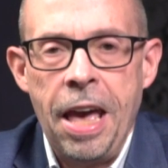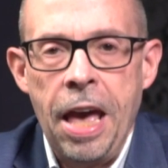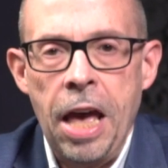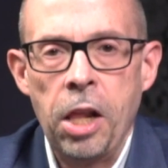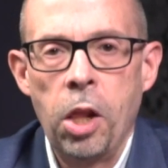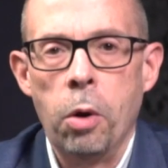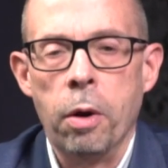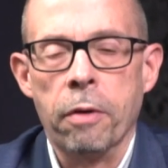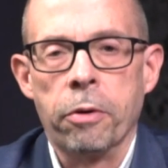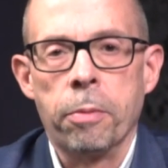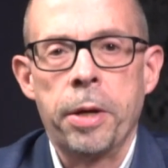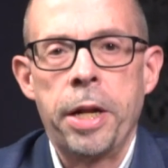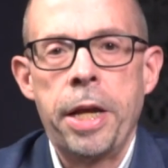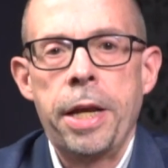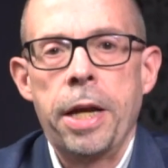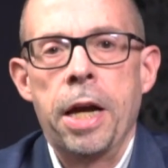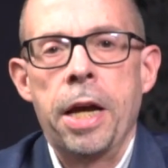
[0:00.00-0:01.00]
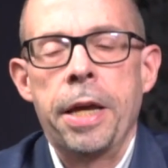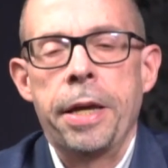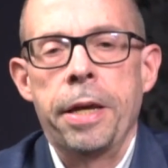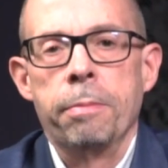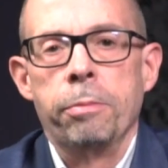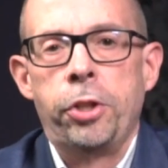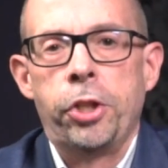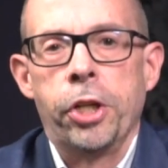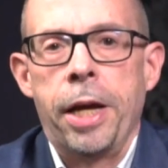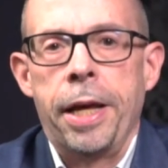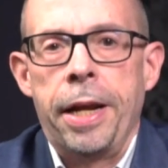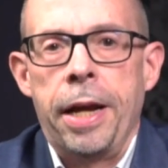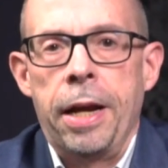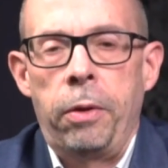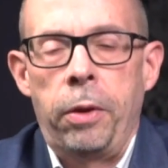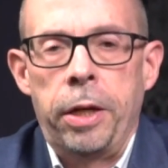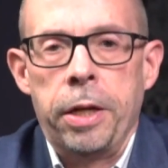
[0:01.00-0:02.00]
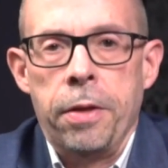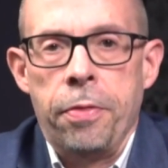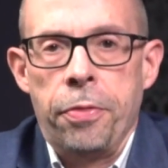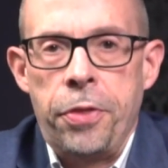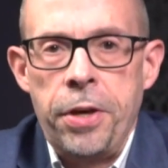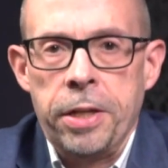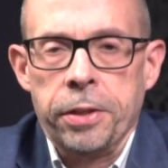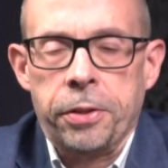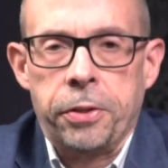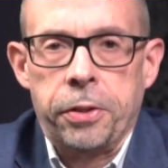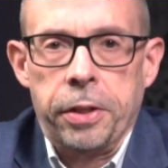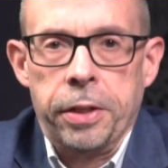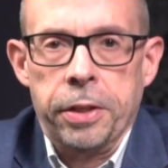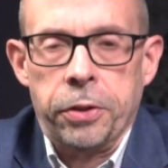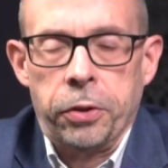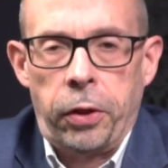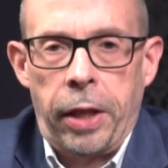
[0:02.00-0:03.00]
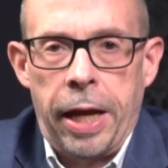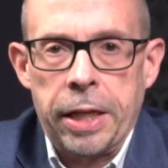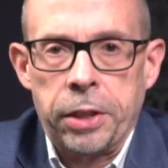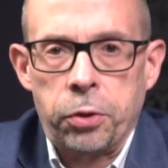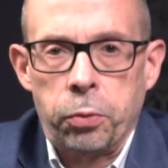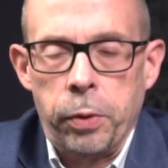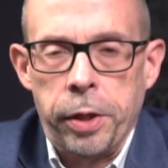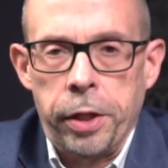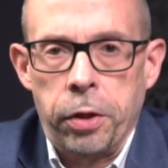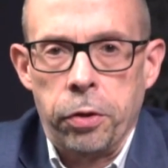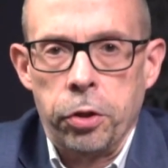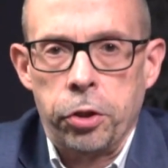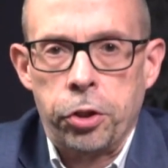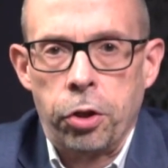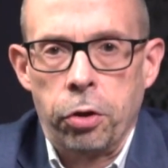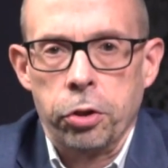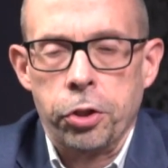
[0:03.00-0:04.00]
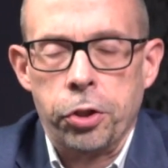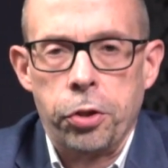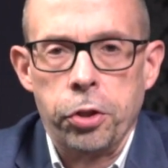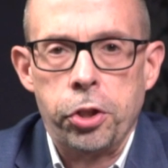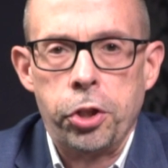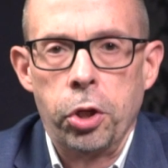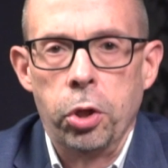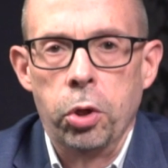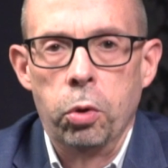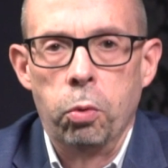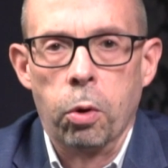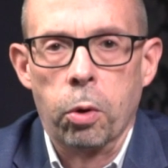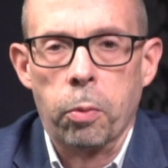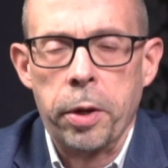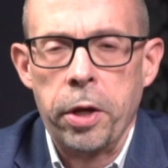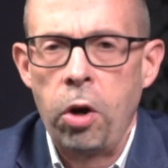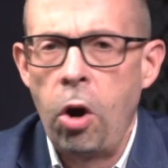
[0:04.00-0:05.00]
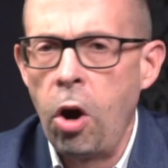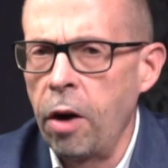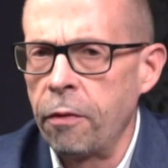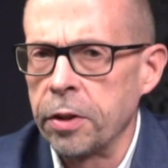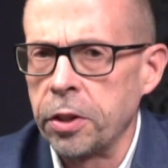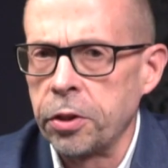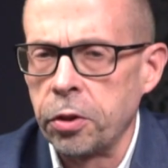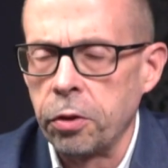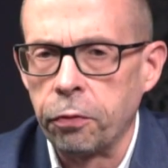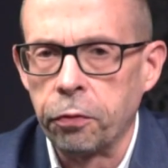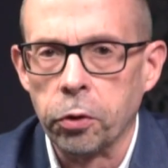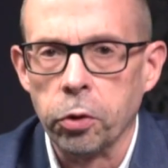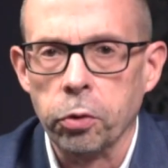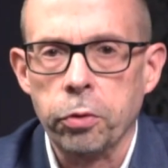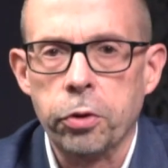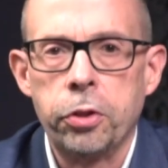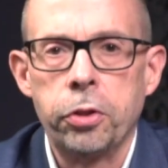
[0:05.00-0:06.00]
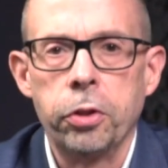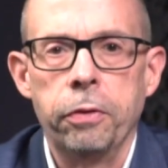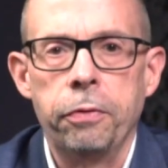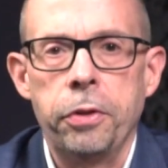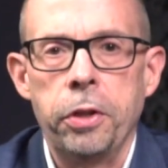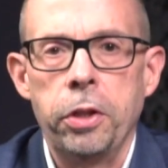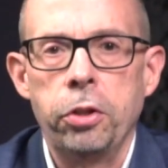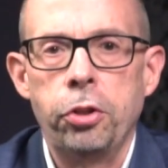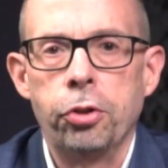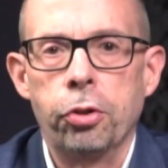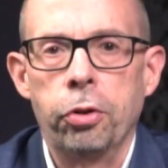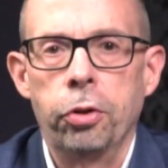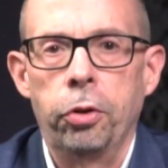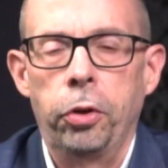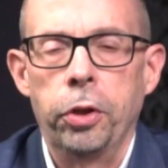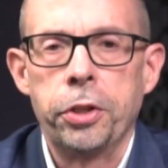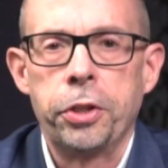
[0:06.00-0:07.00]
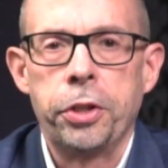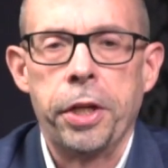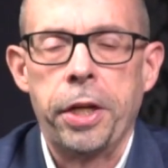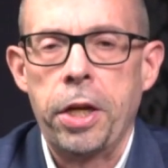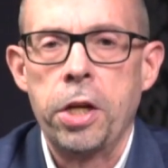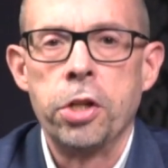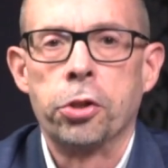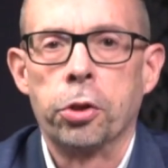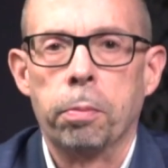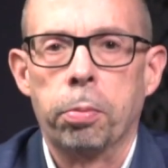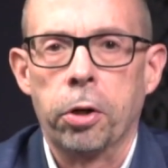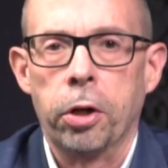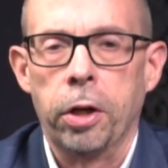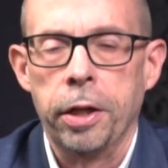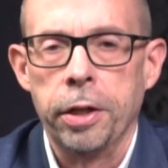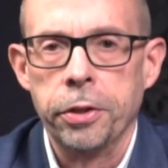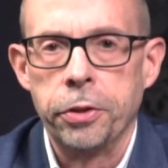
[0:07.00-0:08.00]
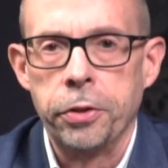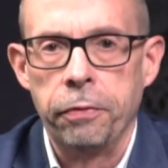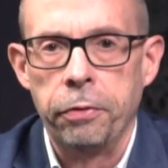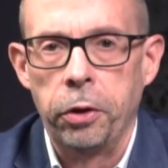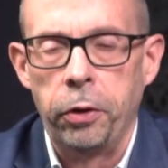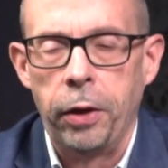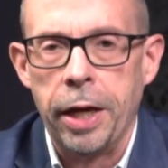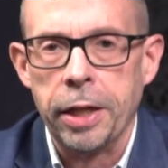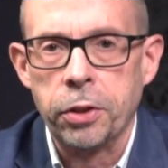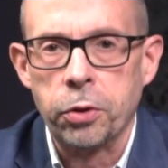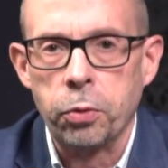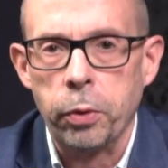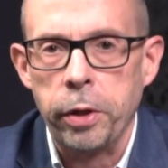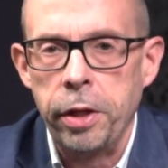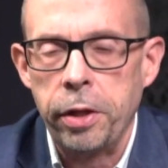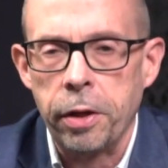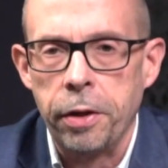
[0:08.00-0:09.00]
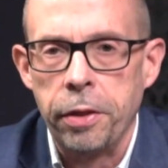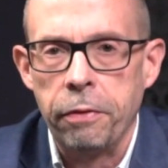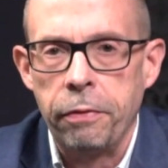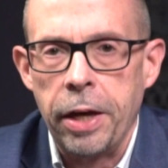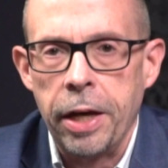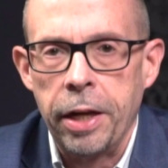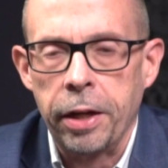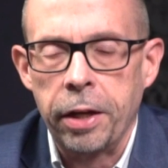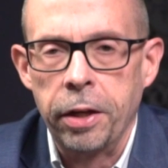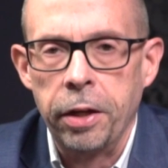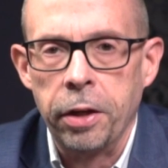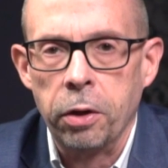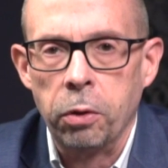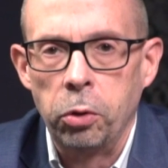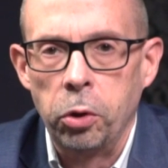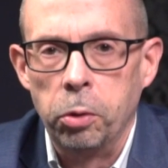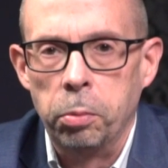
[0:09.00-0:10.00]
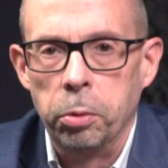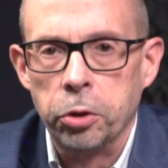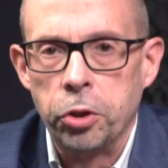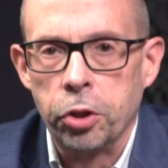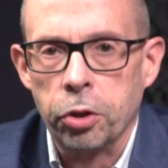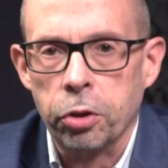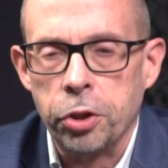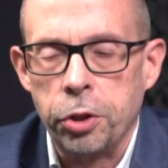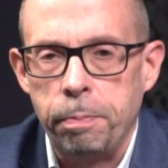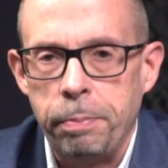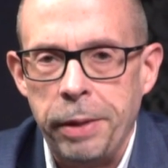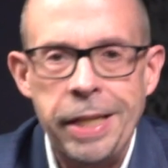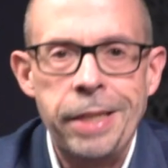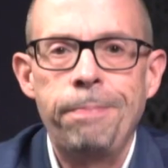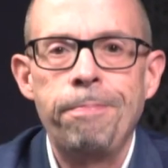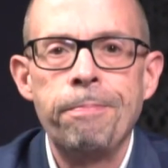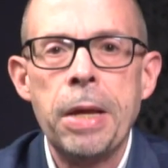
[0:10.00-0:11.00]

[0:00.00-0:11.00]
Hello, everybody. I am John Allen, and this is Last Week in the Church, the show where we harvest the fruits of the journalistic enterprise of the last week on the Vatican and Global Church beat.